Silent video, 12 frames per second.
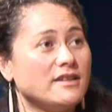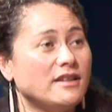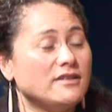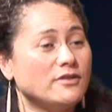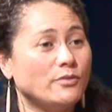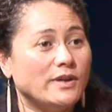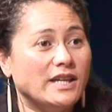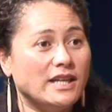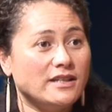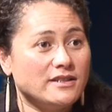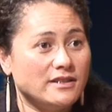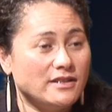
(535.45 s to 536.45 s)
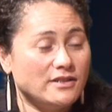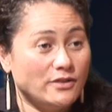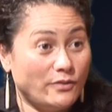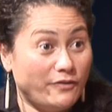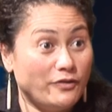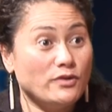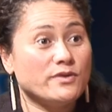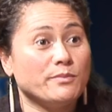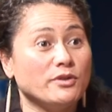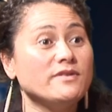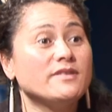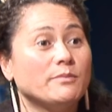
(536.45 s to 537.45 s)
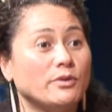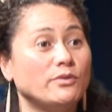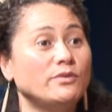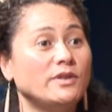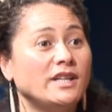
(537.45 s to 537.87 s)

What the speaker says: until we get to a first principle